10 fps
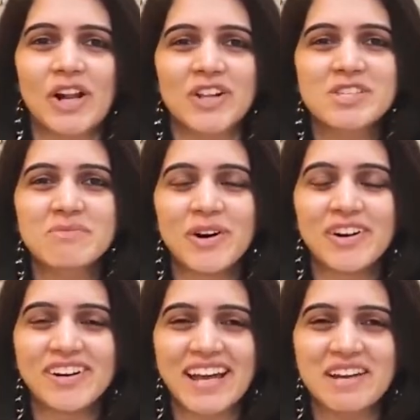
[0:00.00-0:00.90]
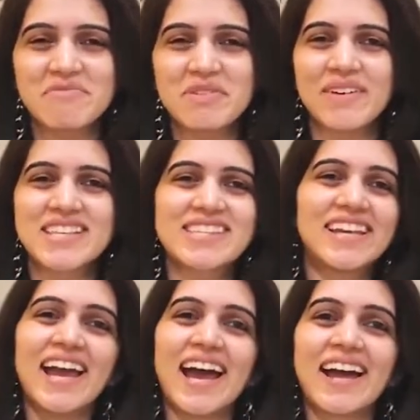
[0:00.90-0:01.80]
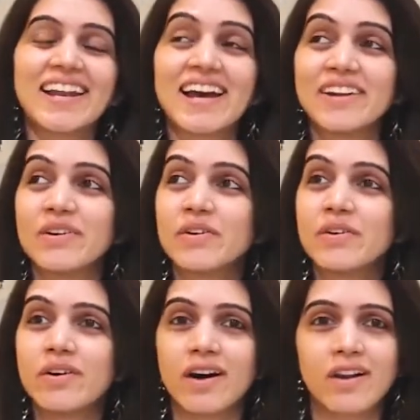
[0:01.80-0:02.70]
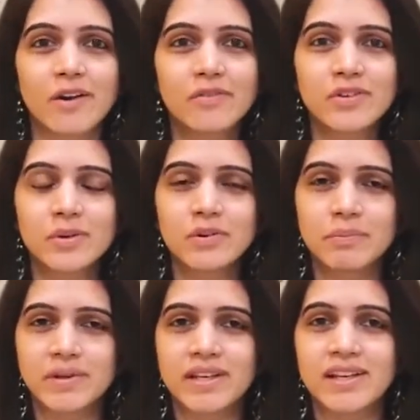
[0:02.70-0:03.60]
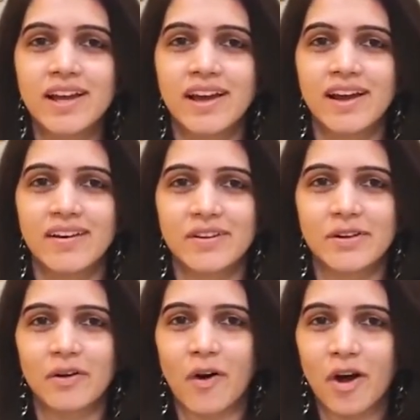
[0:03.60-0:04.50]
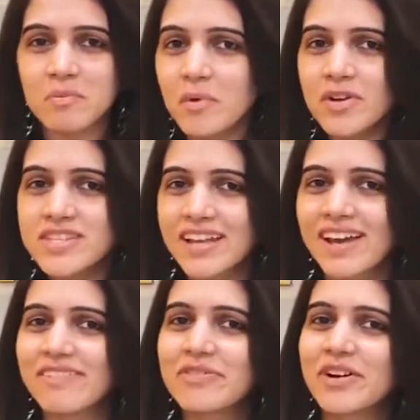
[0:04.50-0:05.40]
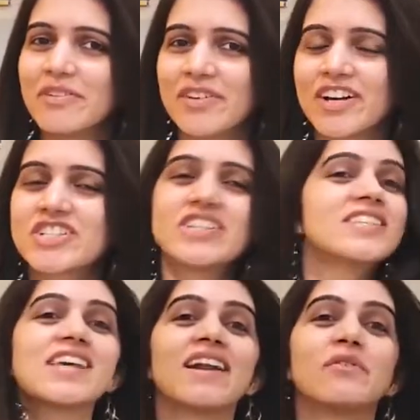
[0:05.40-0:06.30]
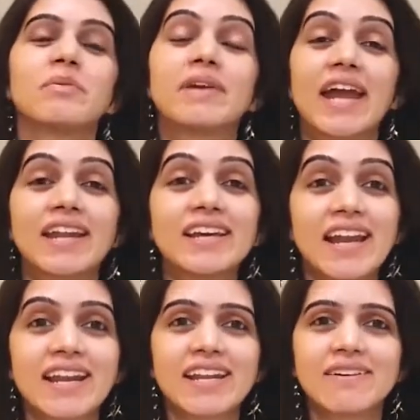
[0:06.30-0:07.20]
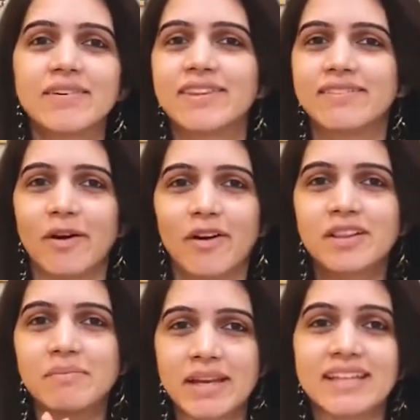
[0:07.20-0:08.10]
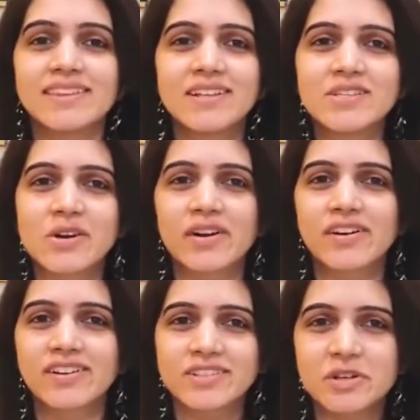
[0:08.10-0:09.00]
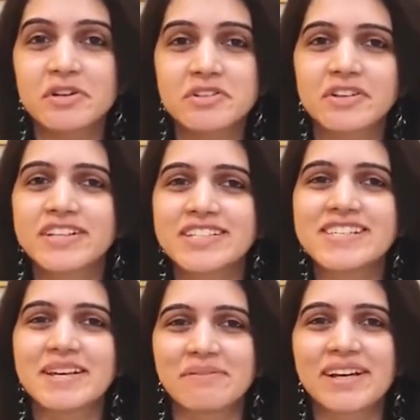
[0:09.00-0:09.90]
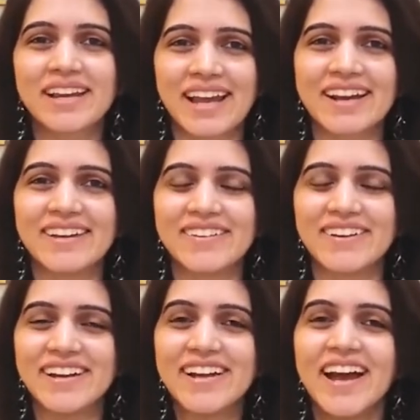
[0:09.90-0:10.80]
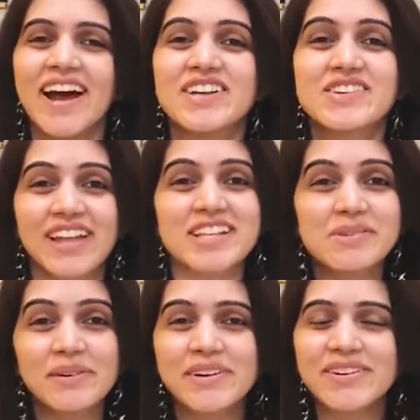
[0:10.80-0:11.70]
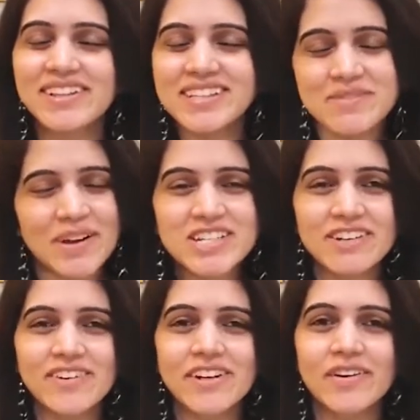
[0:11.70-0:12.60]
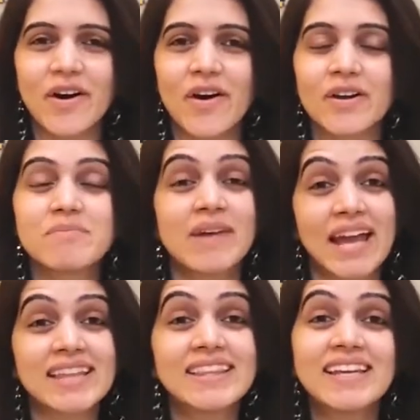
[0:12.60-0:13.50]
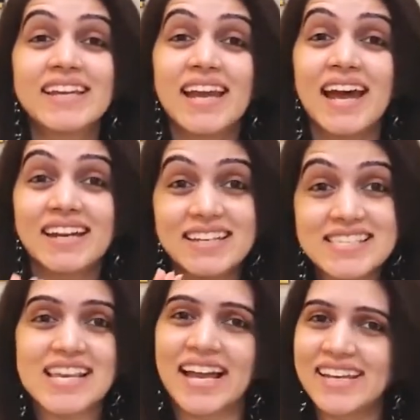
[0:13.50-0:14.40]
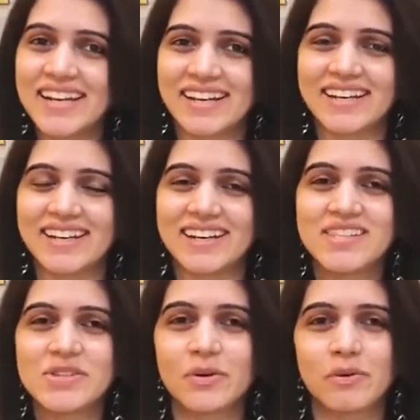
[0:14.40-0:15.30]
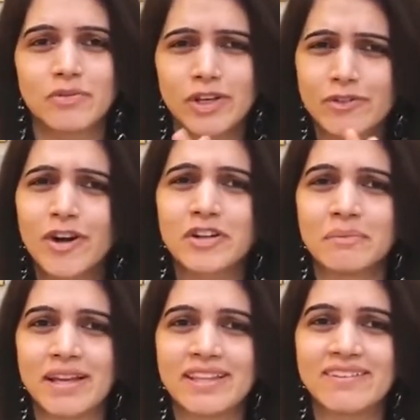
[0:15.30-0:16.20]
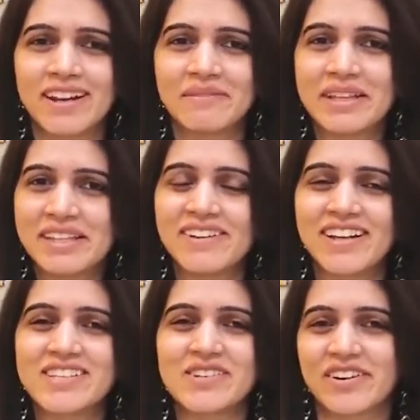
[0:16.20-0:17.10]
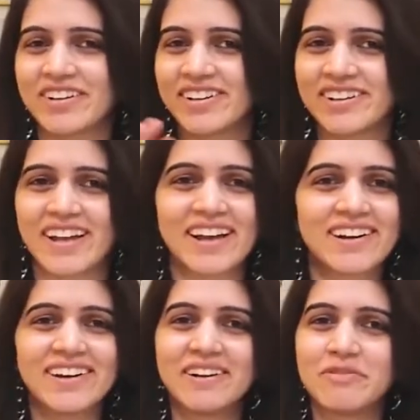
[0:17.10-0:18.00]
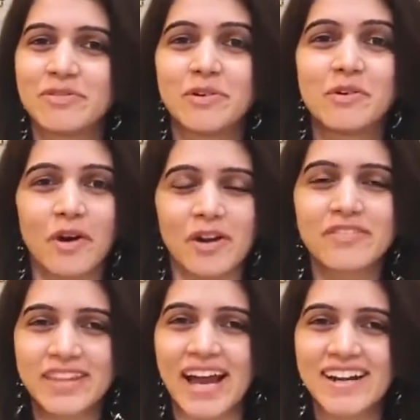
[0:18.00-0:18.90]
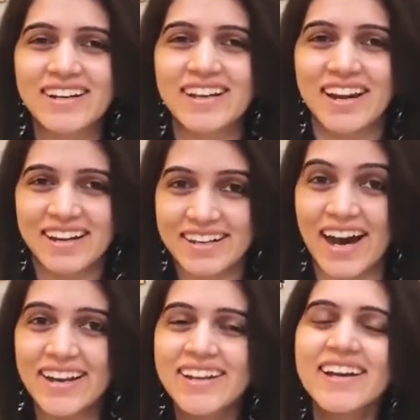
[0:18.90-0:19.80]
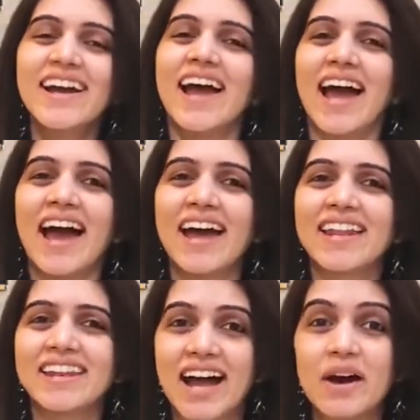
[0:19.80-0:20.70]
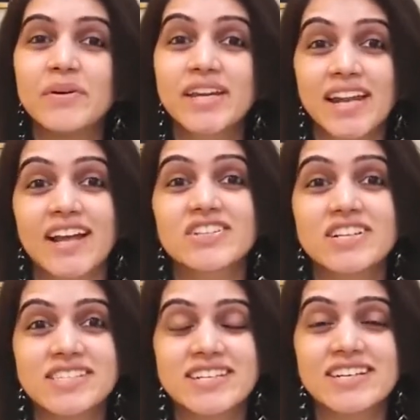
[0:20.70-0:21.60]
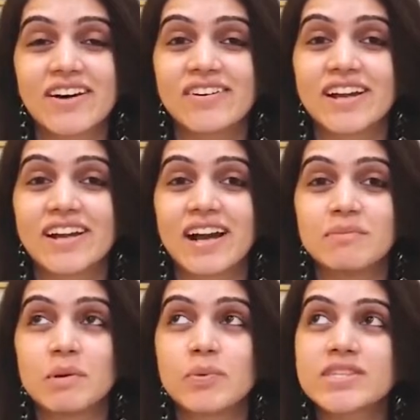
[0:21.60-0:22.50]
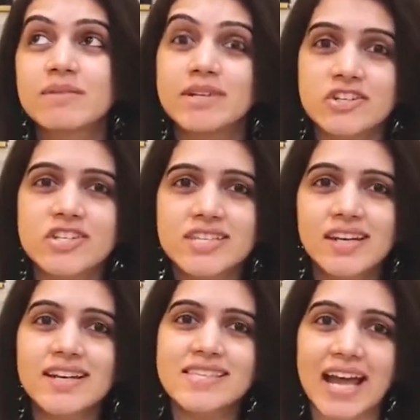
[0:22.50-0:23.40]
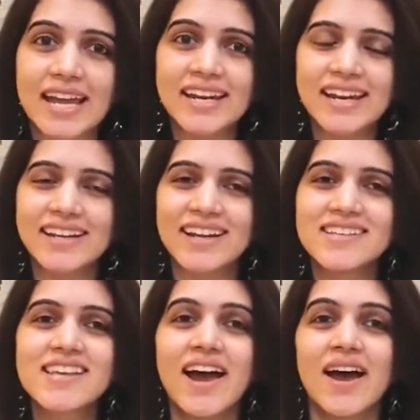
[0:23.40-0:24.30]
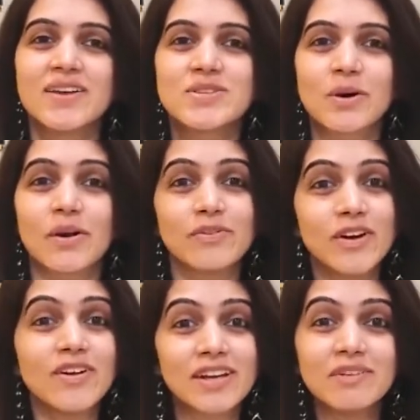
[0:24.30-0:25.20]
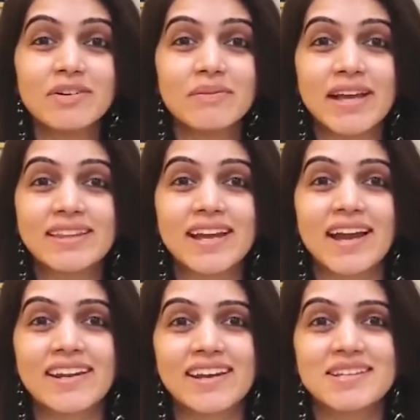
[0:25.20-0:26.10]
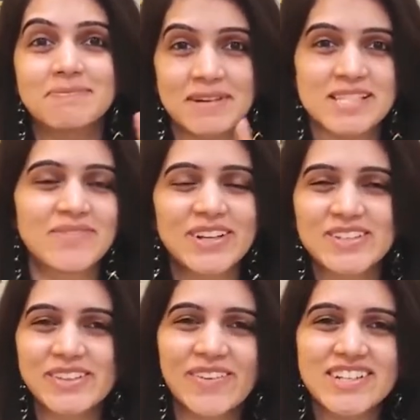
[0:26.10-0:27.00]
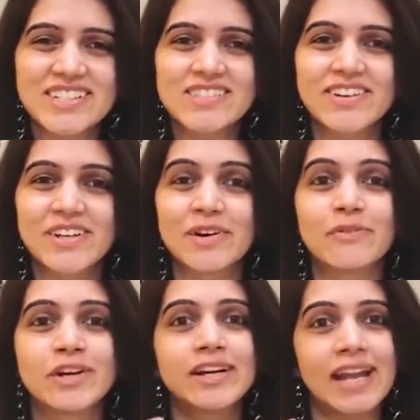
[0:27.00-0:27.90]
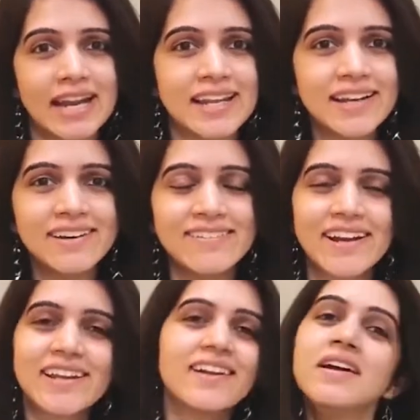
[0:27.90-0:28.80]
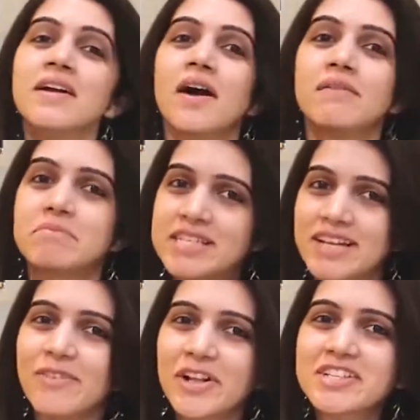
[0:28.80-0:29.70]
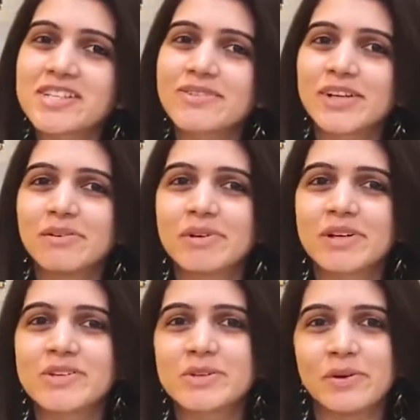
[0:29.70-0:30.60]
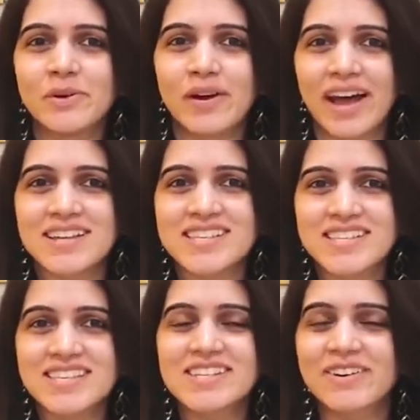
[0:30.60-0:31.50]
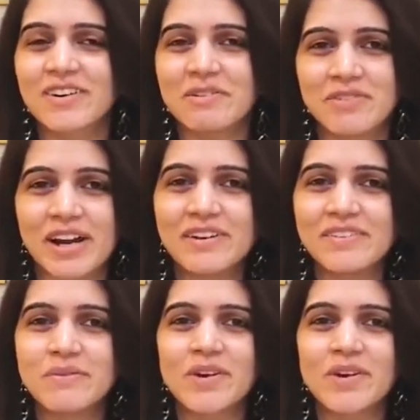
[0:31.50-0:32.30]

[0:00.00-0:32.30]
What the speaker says: lots more time for masti. And I know a lot of you would be, almost there for your functions and would be getting ready with all the main things sorted and choti cheezein ab tak reh gayi hongi. So that's why we're doing this special video on Mehndi design ideas. So hopefully you got your Mehndi wali sorted, decor, food, all of that done, and now we can actually sit down and come up with some interesting design ideas. So if you're looking for Mehndi ideas, please make sure you watch this video. If you're attending a wedding, still watch this video, because you as a sister or a friend of